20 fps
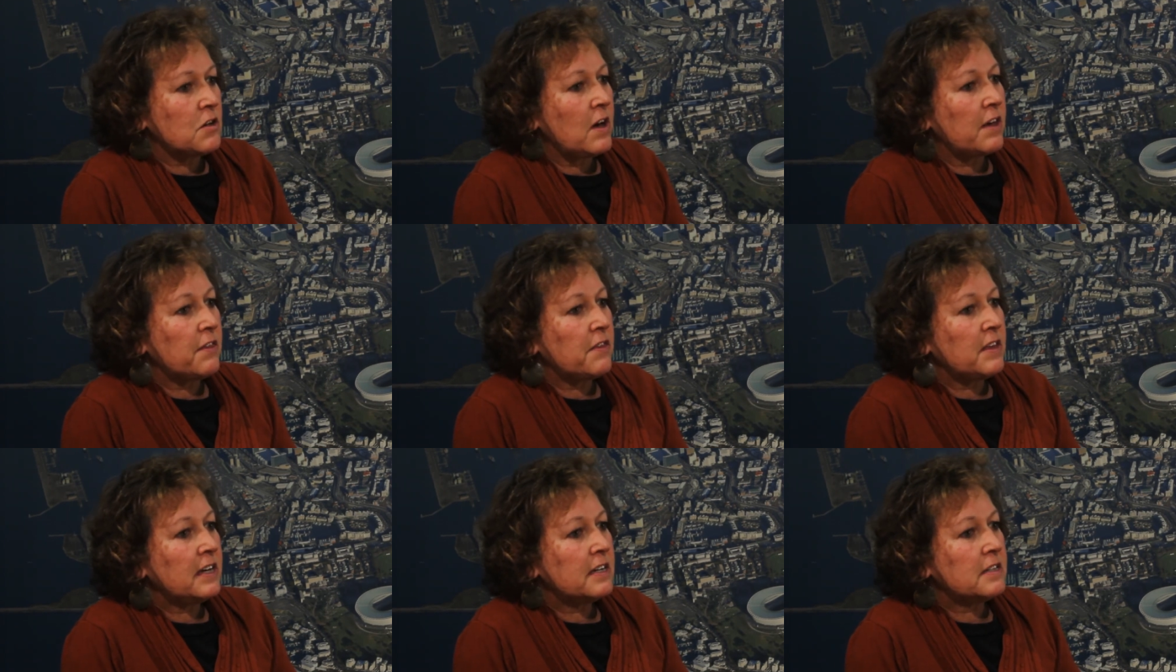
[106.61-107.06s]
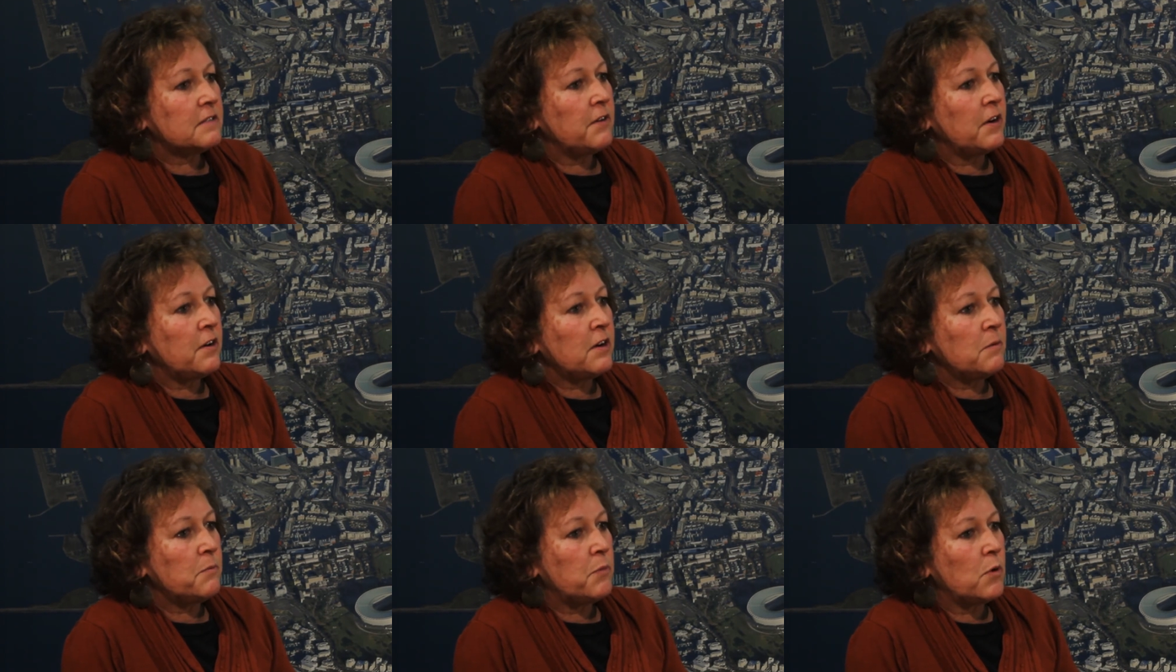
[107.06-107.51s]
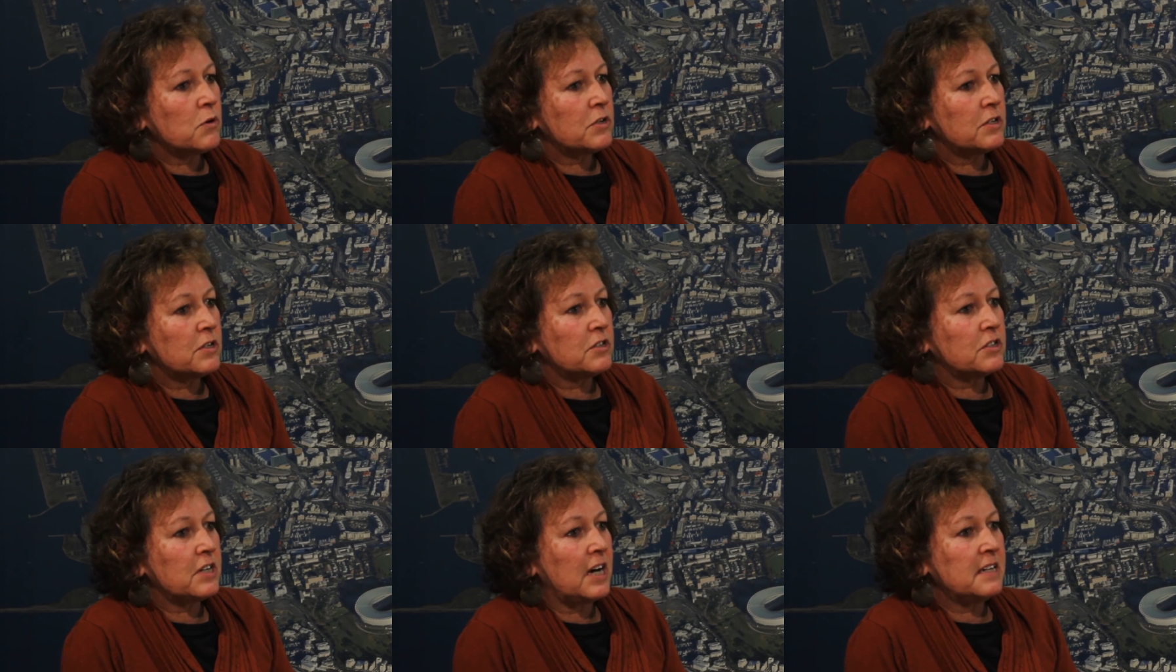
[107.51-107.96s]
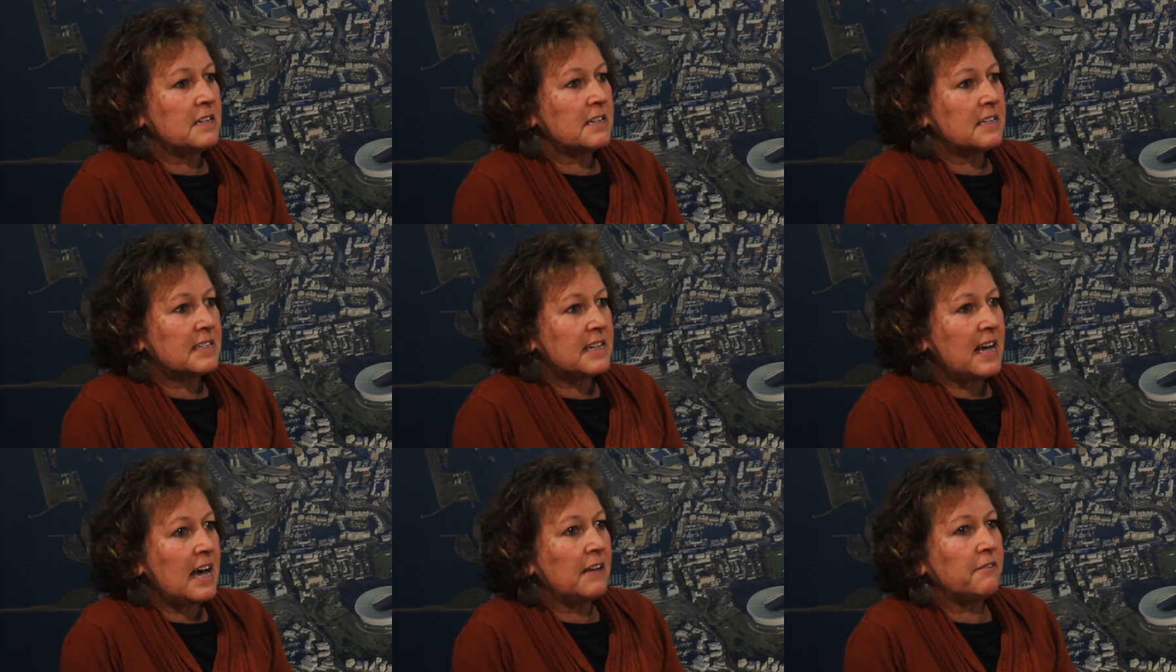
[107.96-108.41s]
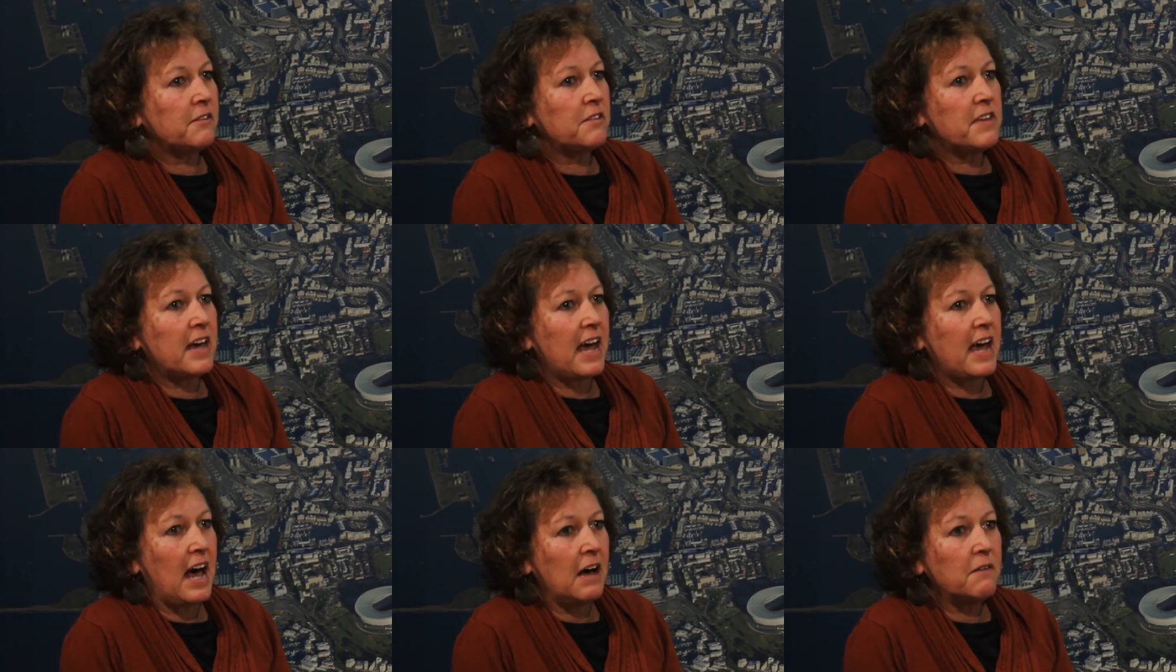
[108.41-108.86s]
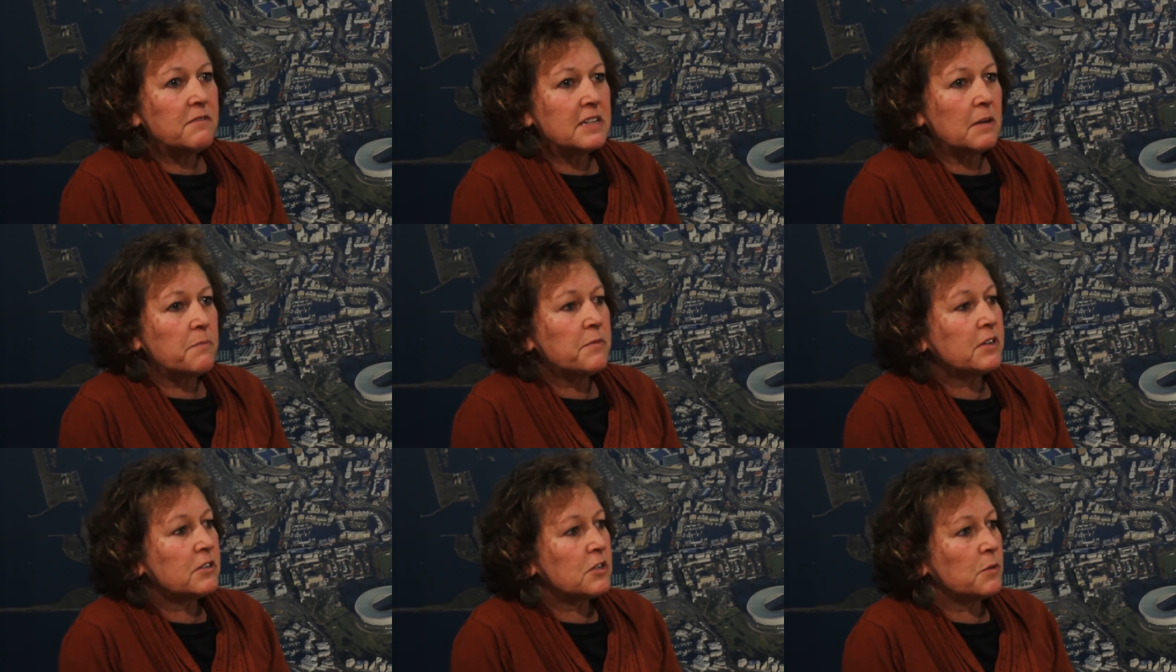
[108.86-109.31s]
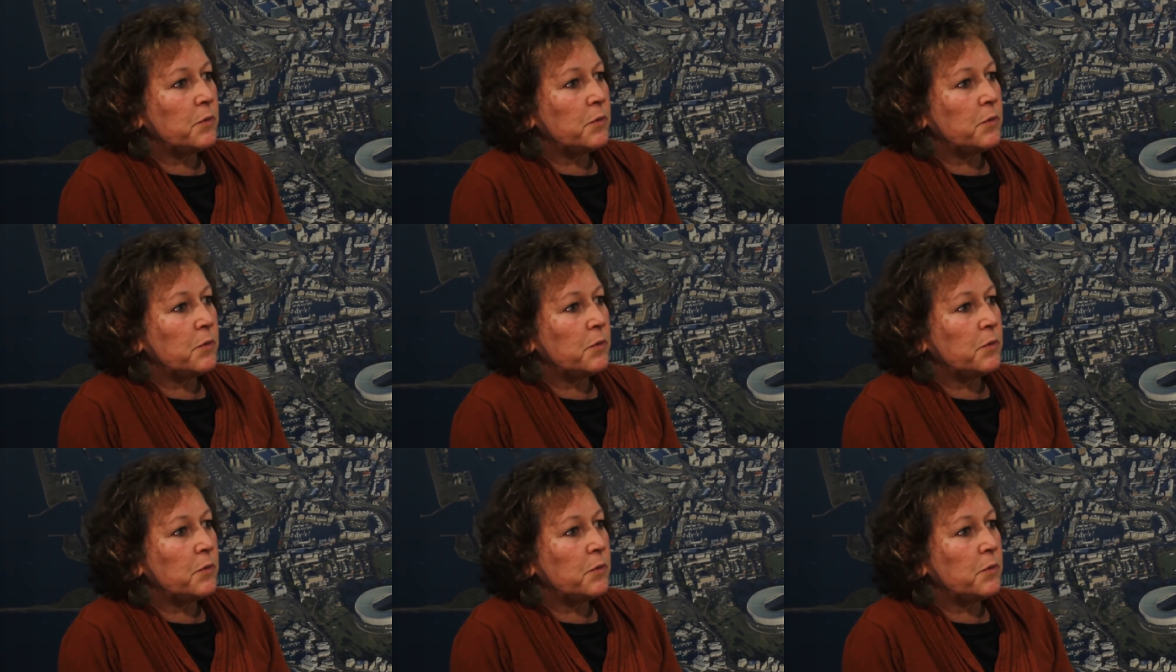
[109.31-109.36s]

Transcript: So I think it's very important to understand that they have something